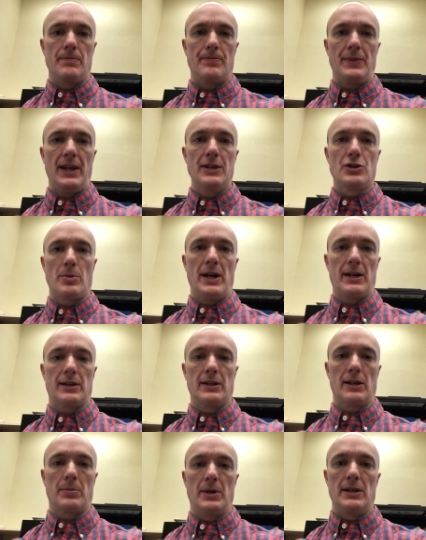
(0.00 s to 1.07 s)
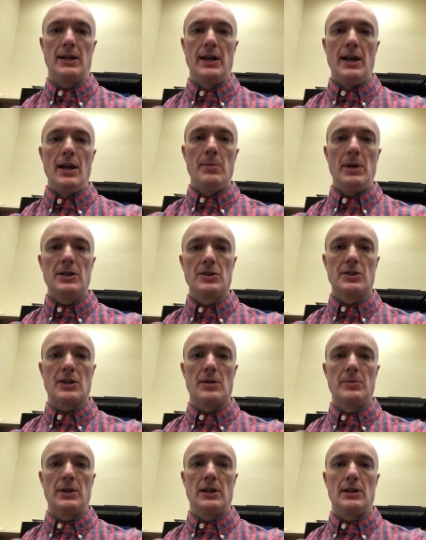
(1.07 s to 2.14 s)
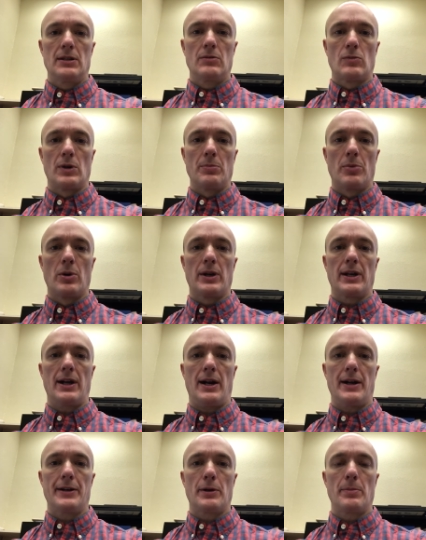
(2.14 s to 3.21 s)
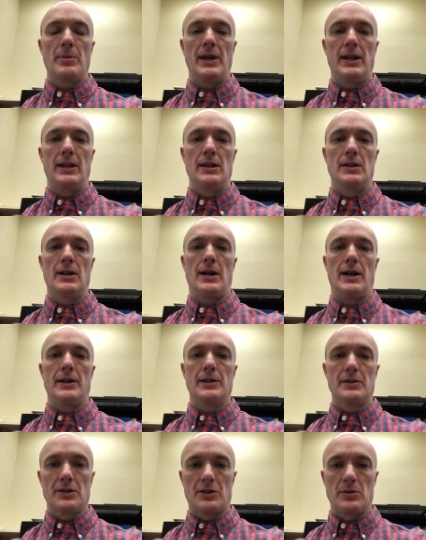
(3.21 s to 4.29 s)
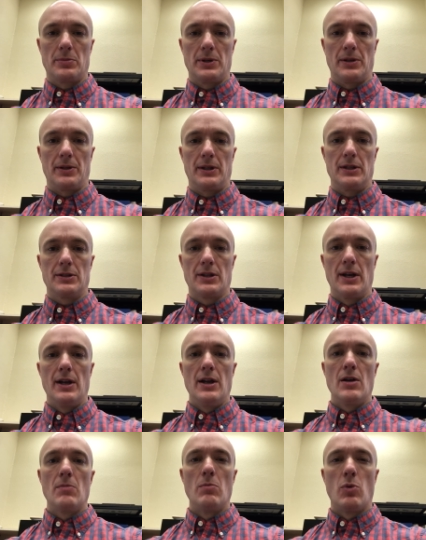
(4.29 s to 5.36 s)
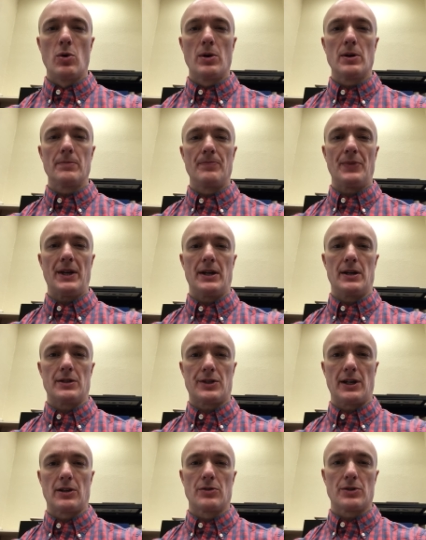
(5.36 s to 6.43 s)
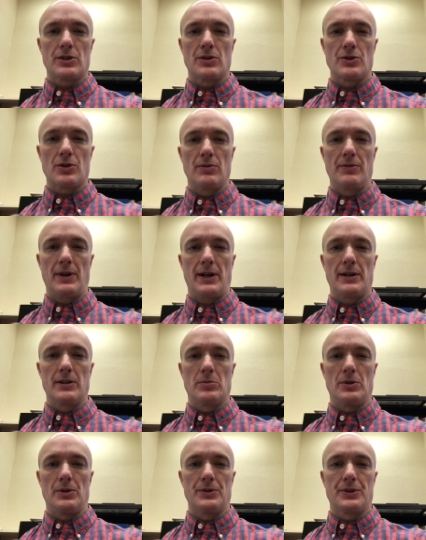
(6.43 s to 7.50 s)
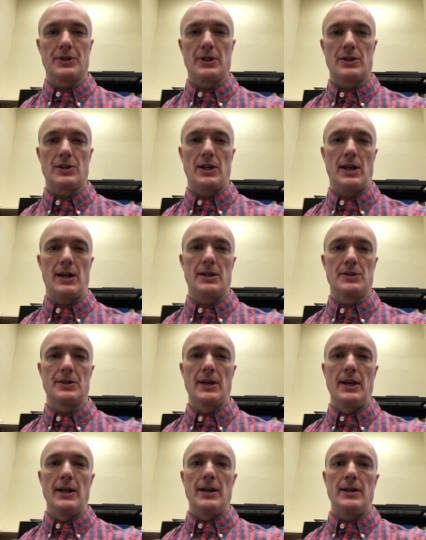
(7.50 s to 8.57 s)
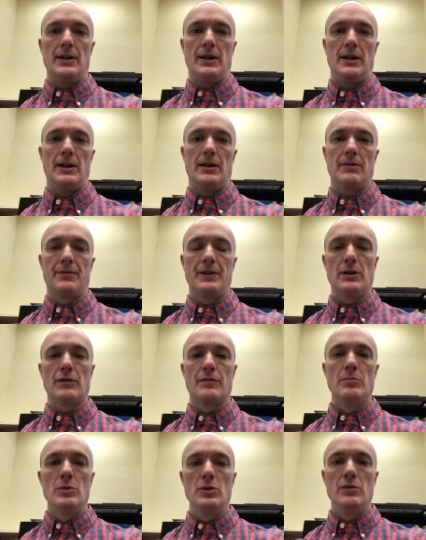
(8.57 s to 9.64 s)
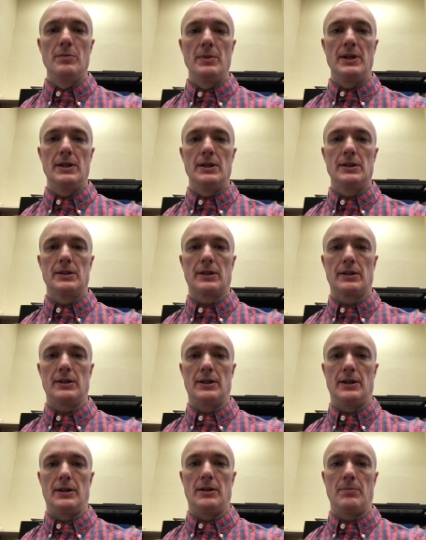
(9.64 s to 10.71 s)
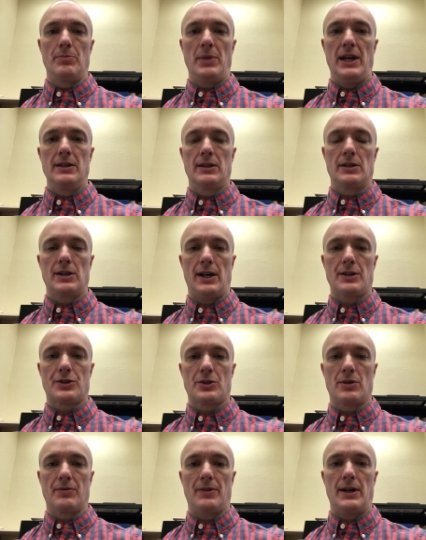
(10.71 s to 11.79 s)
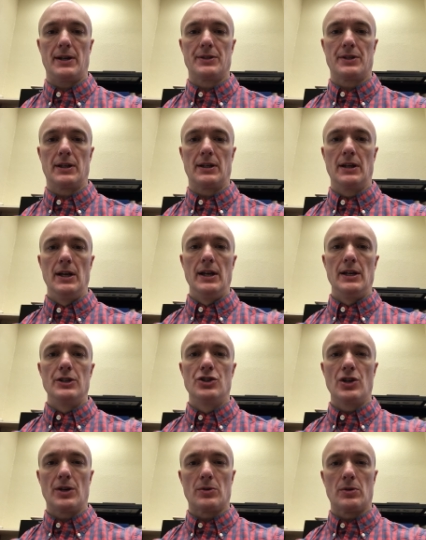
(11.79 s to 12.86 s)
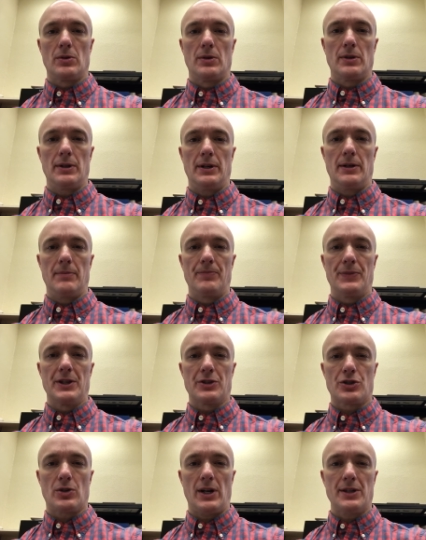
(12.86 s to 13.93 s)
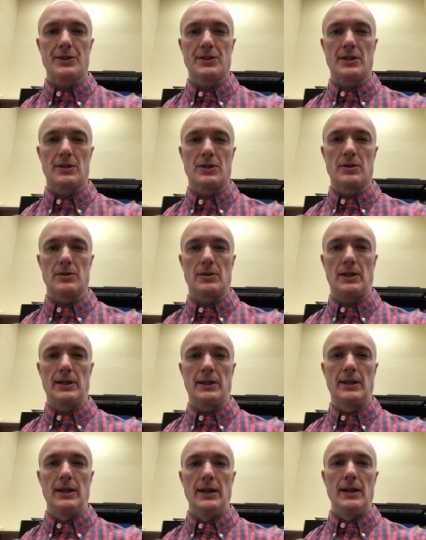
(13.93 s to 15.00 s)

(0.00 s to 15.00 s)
atraumatic neck pain, patients coming in reporting higher pain, higher disabilities, more psychosocial variables such as fear of movement, pain catastrophizing, general distress such as like